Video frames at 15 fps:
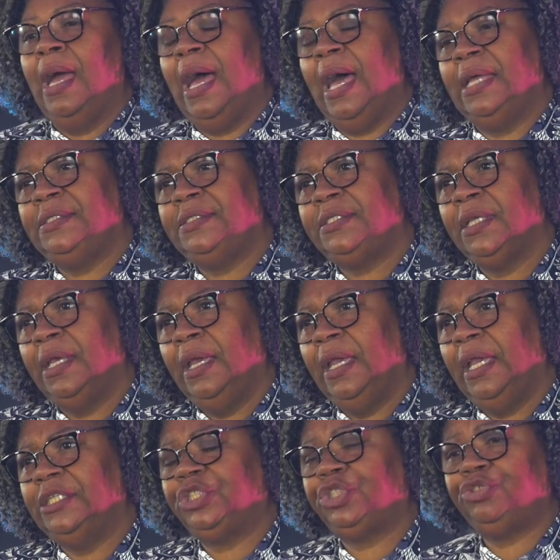And
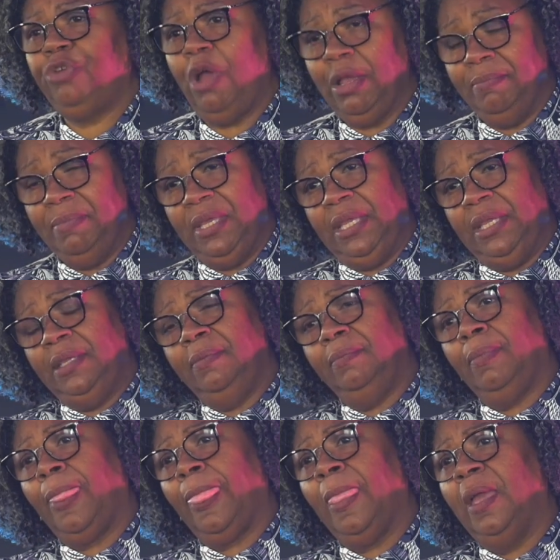it struck me
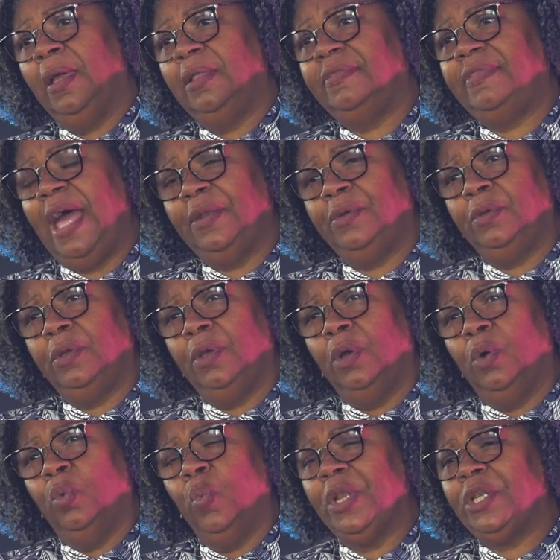that
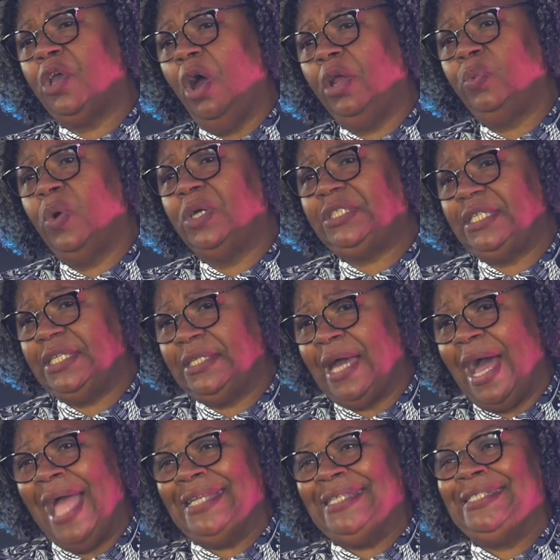when God wanted an
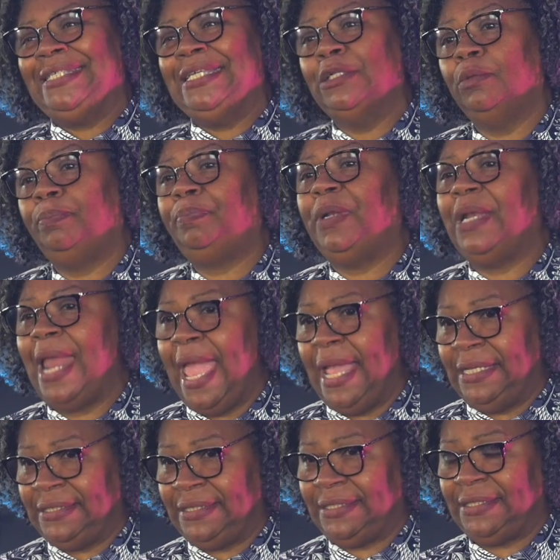ideal
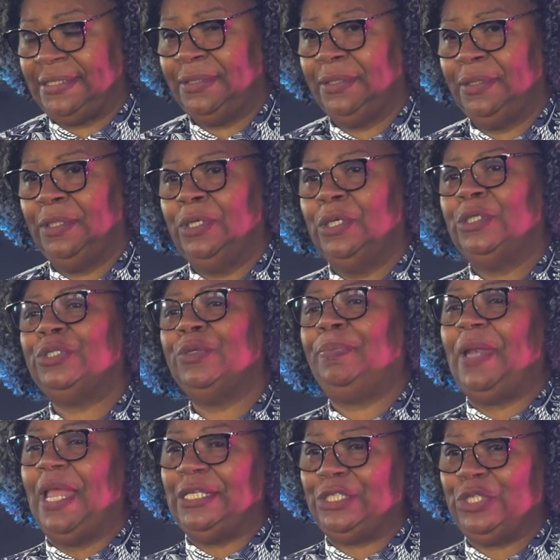place to
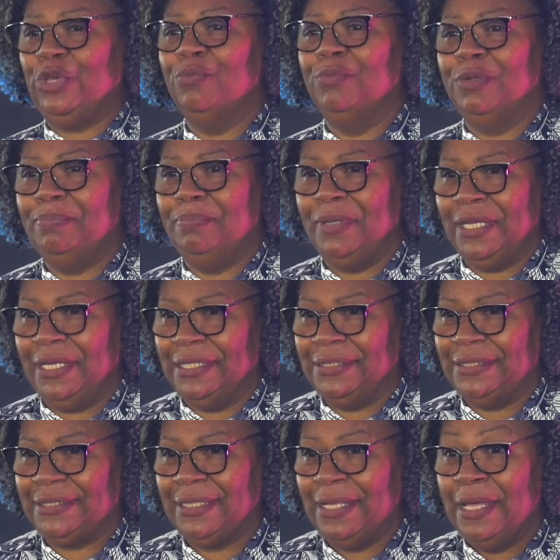place human
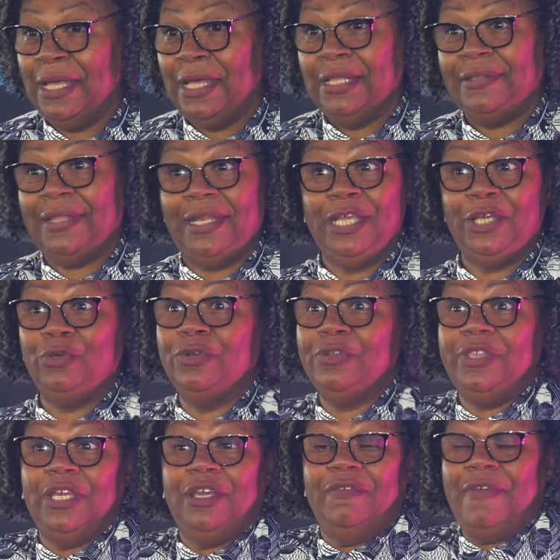beings, that he couldn't
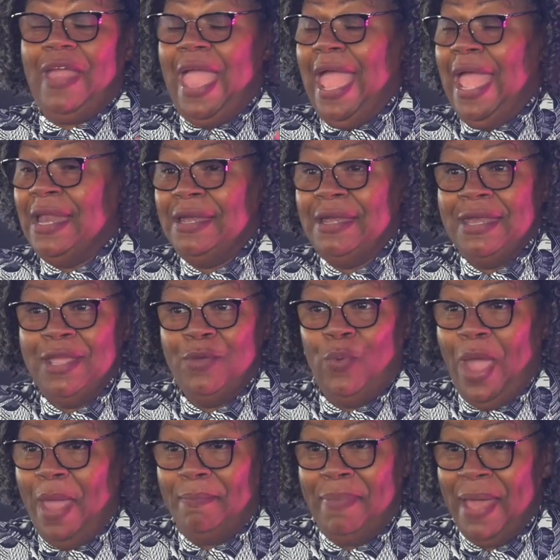think of
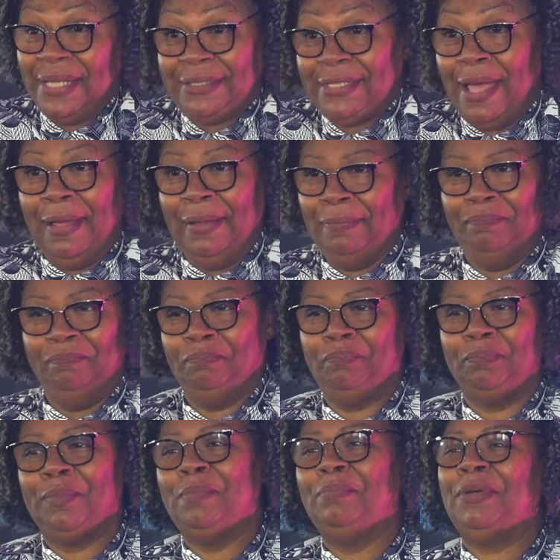anywhere better
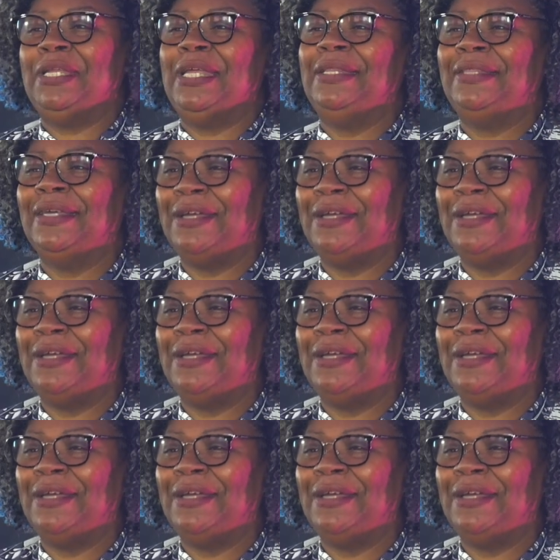but in the